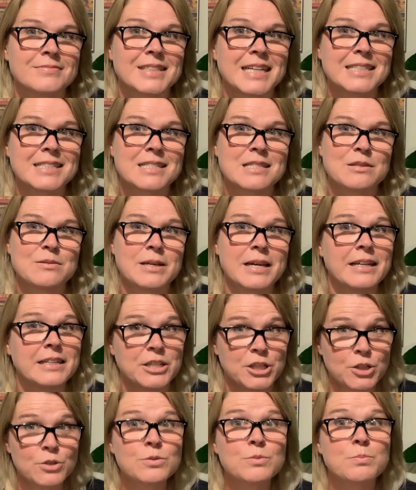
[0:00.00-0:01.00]
That's the,
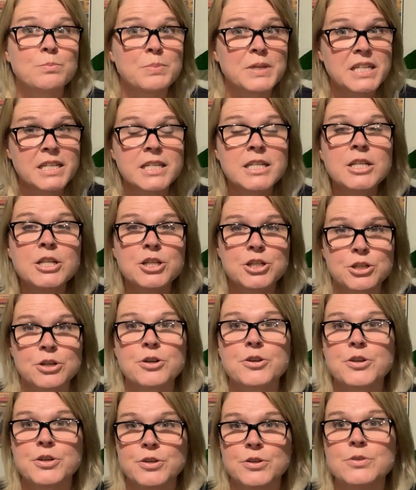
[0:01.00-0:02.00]
and you be
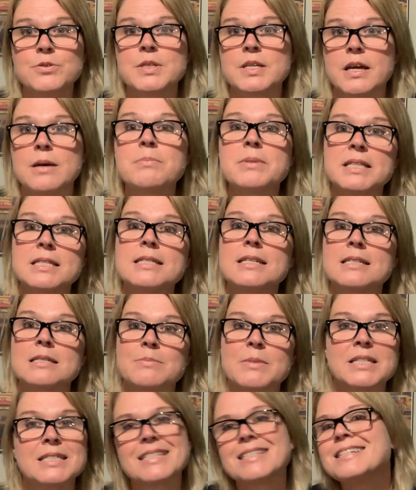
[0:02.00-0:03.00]
sure you use it up in six
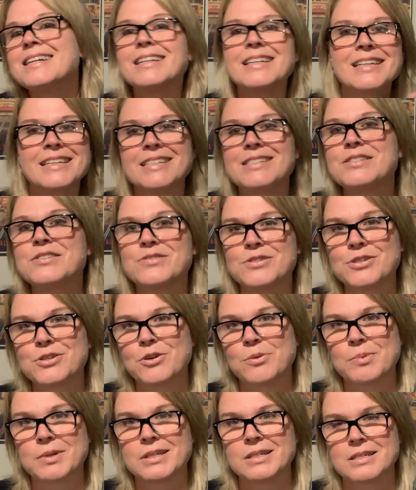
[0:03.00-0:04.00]
months. It's not like as soon as you
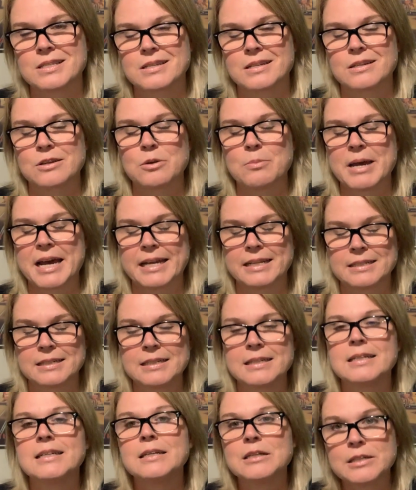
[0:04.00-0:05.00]
open it, it's gonna go bad.
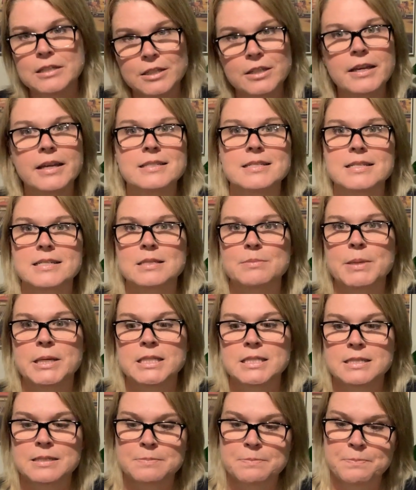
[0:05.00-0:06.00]
You got six
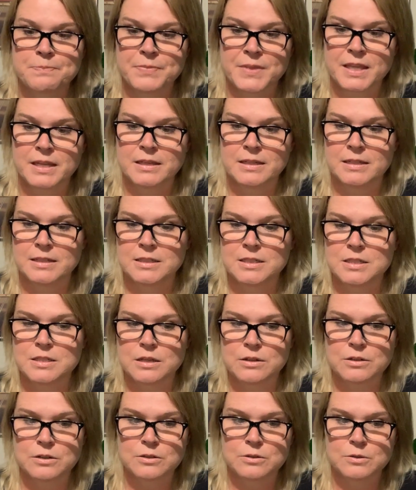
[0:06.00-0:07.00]
months.
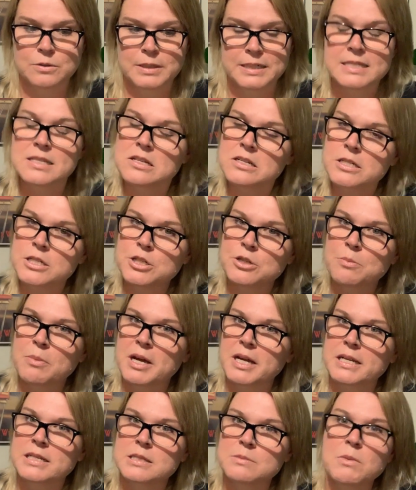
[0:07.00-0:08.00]
So as long as you're
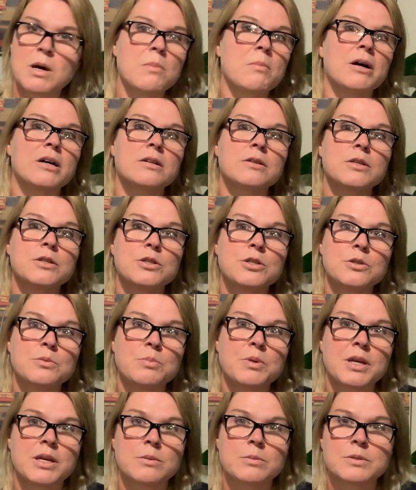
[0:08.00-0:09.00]
buying a small bottle, you should
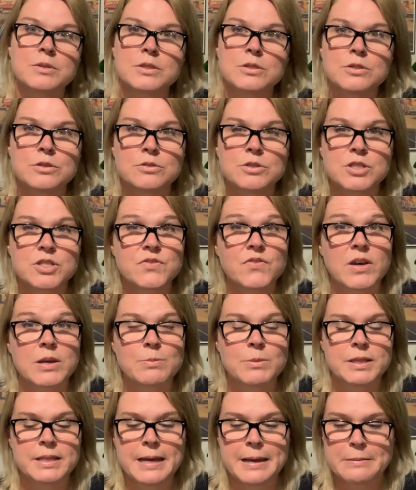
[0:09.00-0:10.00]
be able to do just
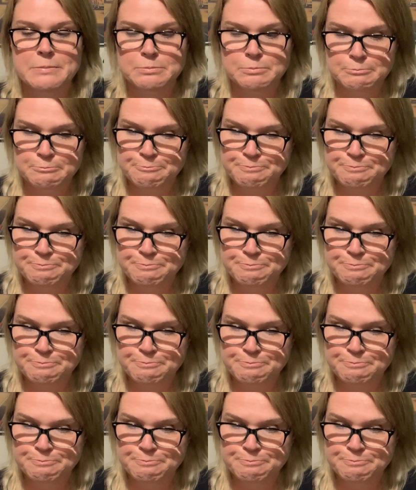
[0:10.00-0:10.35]
fine with that.